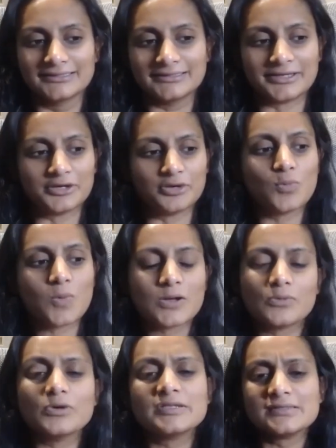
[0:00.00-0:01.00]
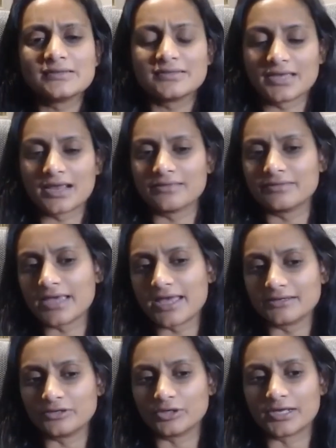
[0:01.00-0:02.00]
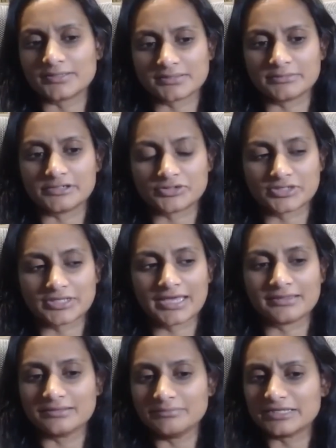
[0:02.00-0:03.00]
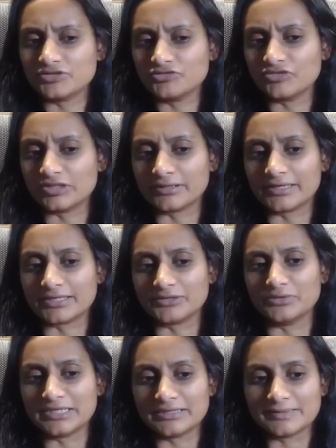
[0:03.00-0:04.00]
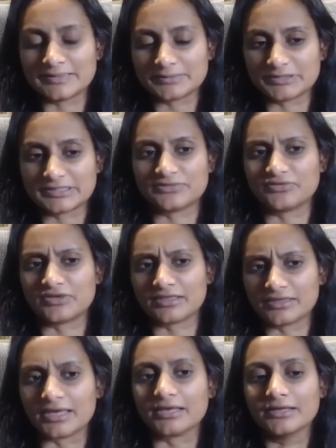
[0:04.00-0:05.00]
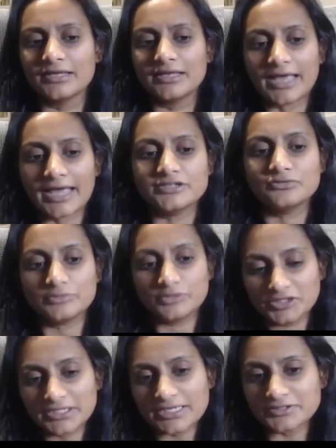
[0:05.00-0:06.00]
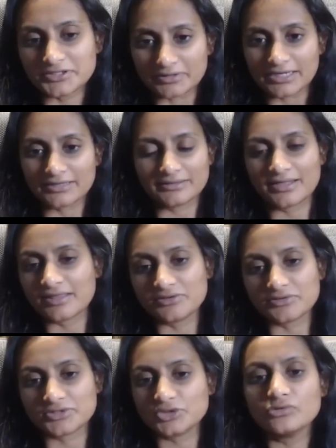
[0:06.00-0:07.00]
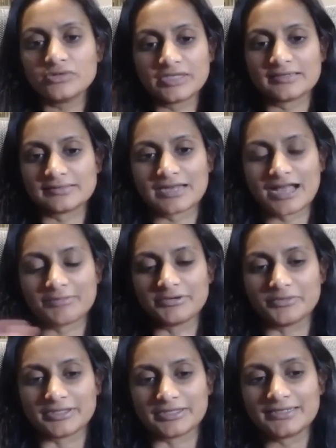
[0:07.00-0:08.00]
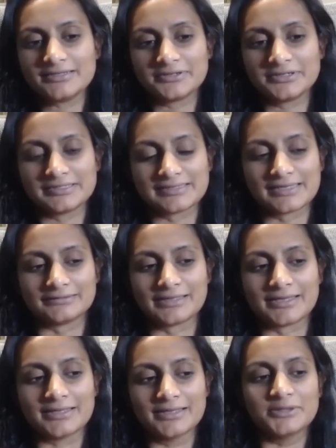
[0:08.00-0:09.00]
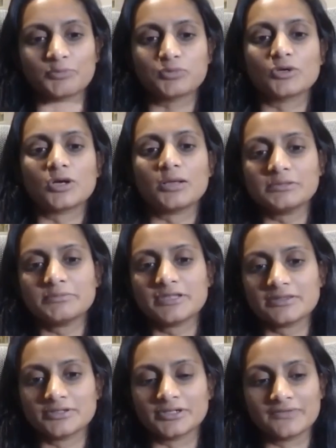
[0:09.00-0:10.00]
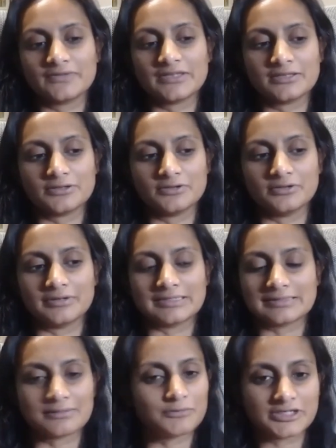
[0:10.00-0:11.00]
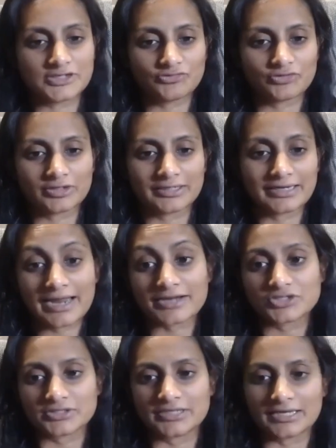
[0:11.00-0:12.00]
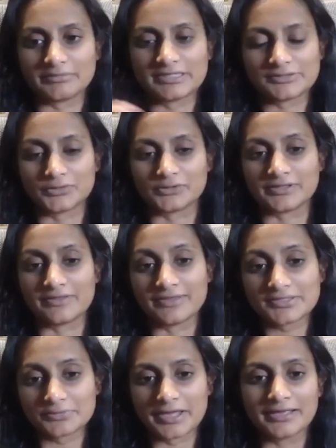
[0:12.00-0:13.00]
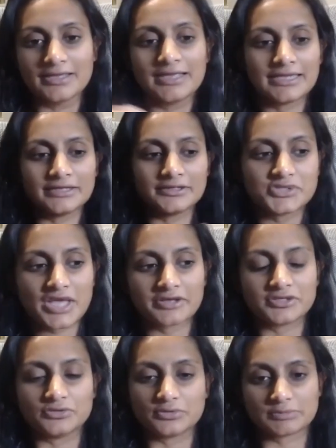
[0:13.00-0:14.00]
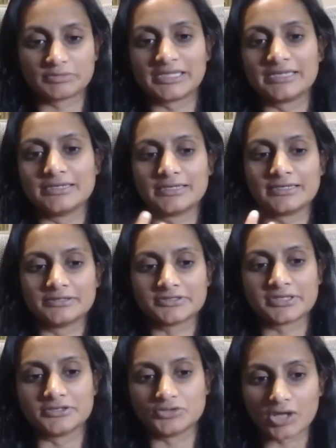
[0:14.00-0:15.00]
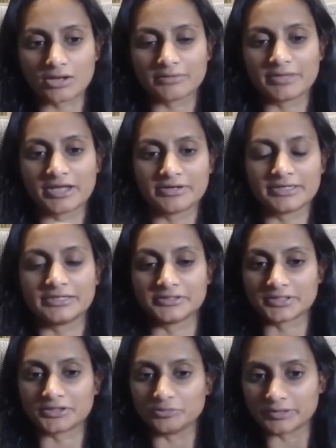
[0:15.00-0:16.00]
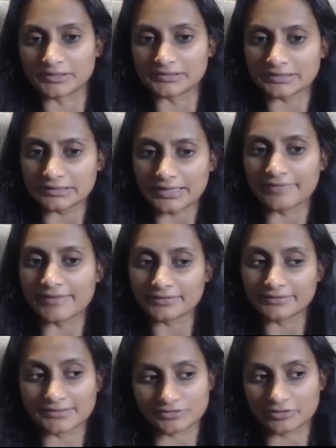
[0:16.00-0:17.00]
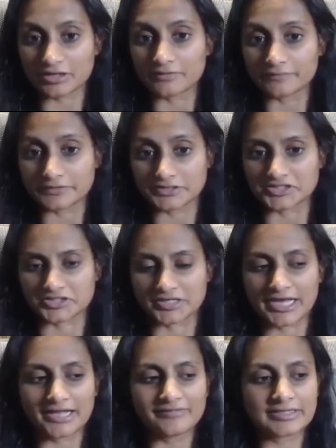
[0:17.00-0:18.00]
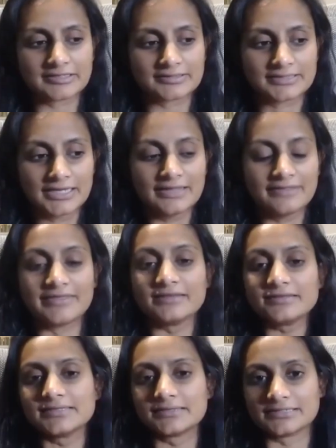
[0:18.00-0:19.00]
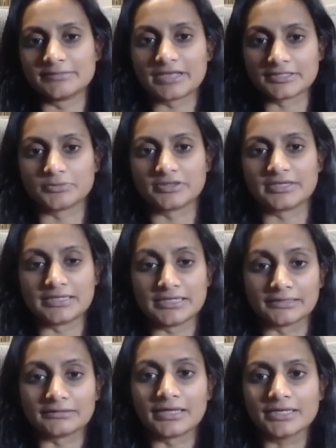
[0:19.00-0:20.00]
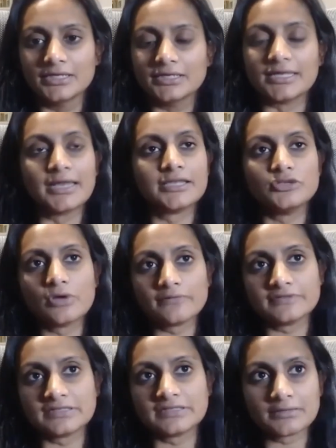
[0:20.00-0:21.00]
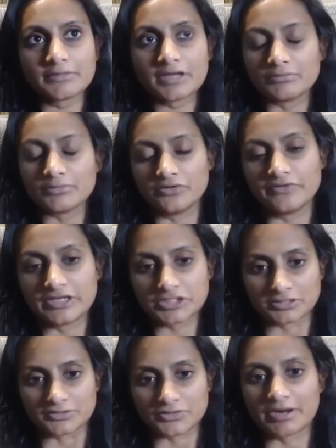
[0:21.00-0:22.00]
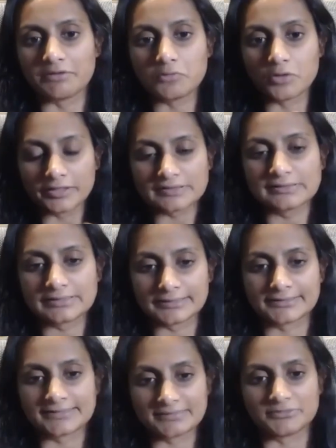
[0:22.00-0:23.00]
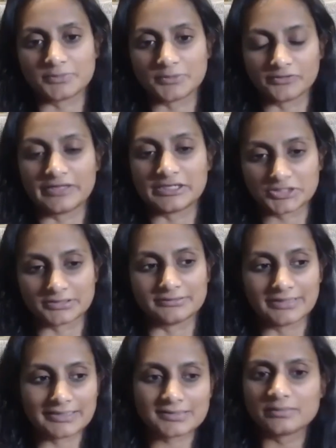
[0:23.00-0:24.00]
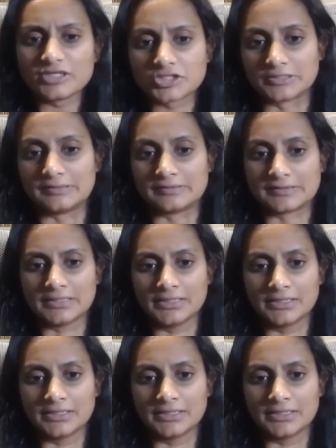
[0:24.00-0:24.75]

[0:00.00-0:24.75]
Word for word: You know, what's the thing that your customers are saying that makes you feel like you need this specific thing? And you dig into it. And there's two things that happen with it. Either it's that like the problem that they're giving you is somewhat different and actually it can be sold in this way. Here's how you explain it. Here's how you talk about it. Here's how you build it. And that's a great conversation to have, because then the sales team has what they need. Like you have to think about motivations, right? What is a sales team's motivation? It's commissions.